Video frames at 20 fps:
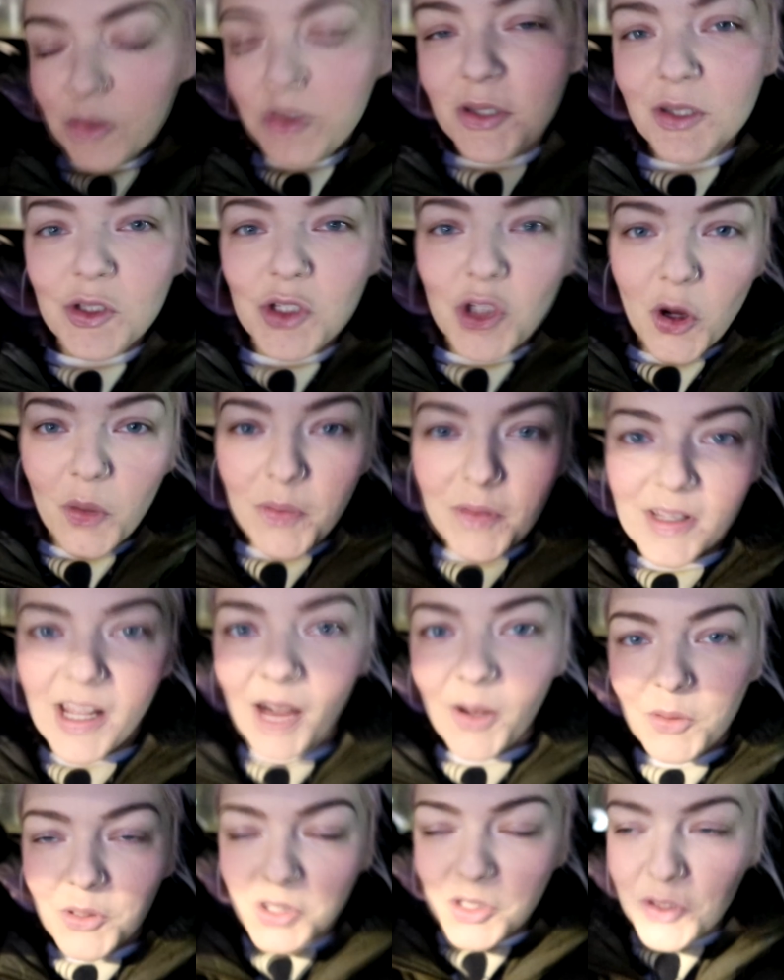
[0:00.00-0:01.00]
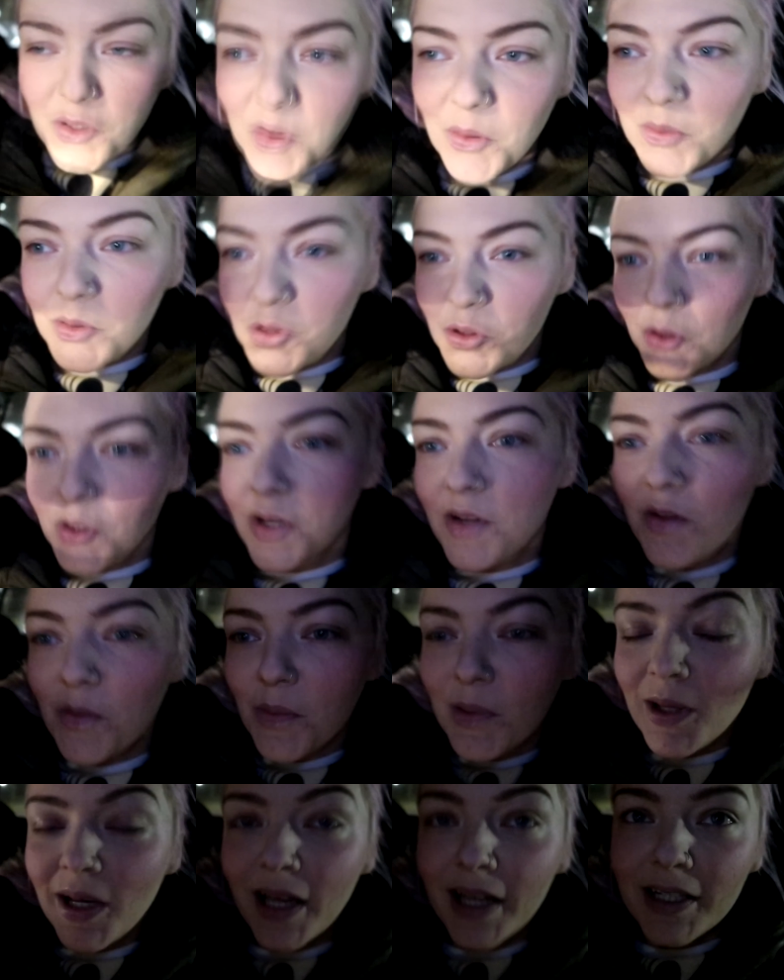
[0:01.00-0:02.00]
out to the shops now, we just thought we'd show you some
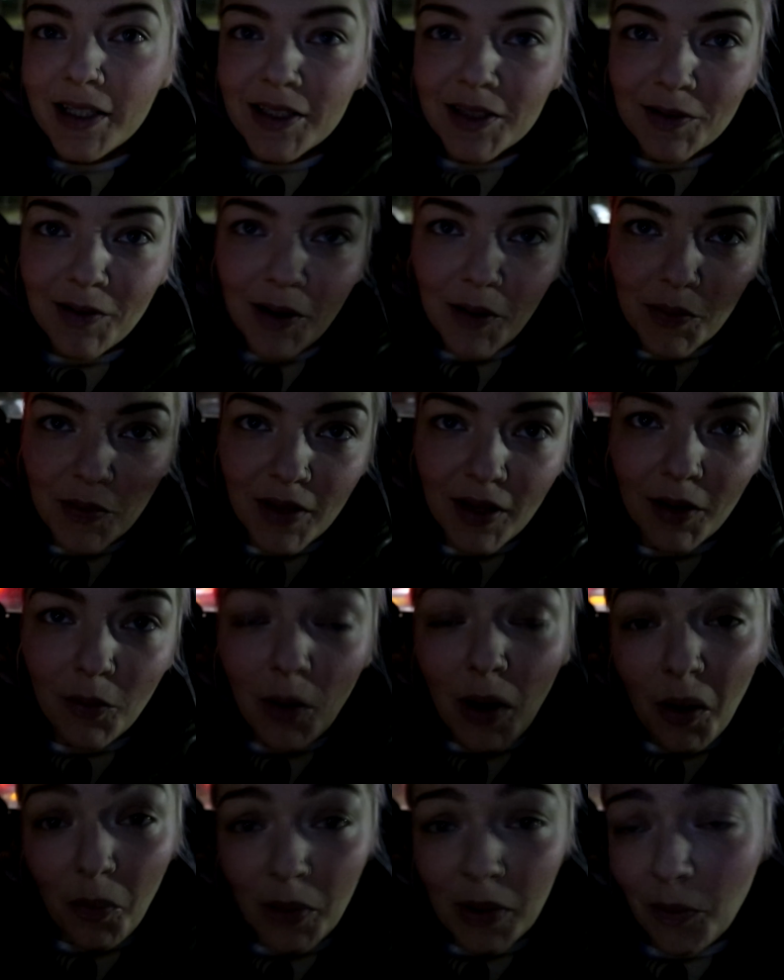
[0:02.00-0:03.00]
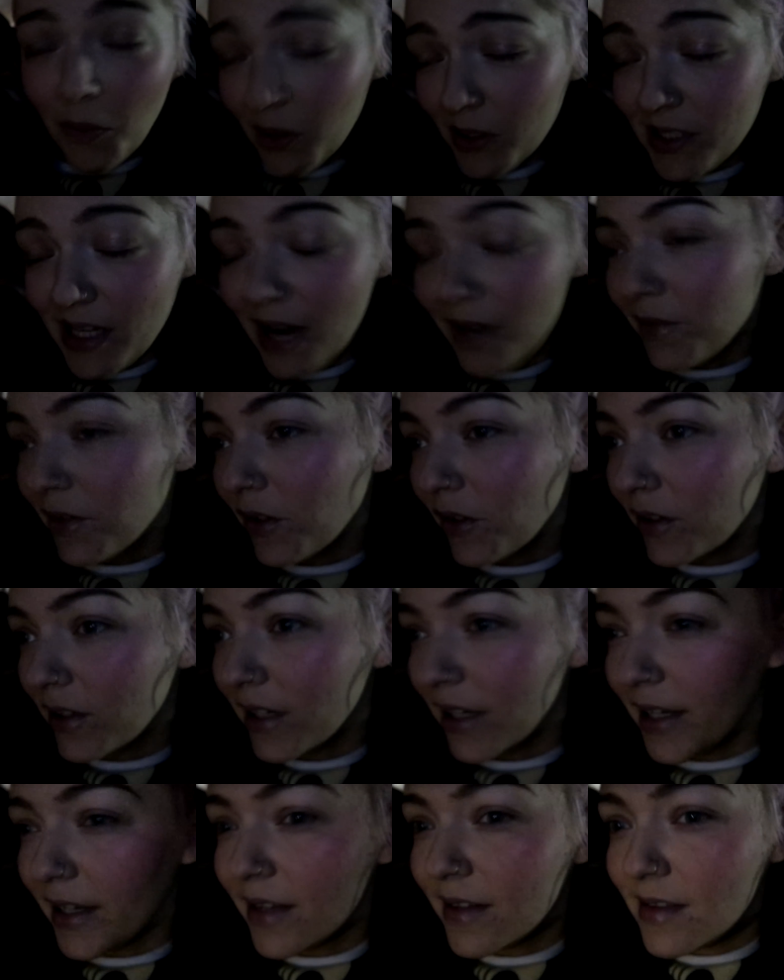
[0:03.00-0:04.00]
of the lights around there. Well, we wanted to have a look at the
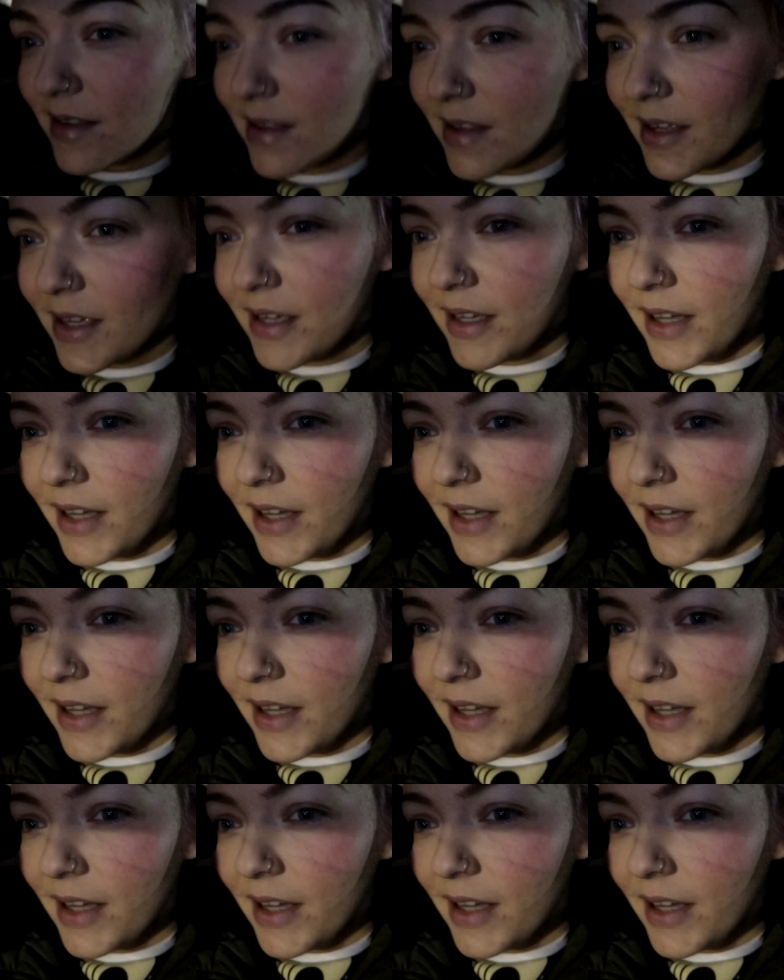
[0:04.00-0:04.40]
lights.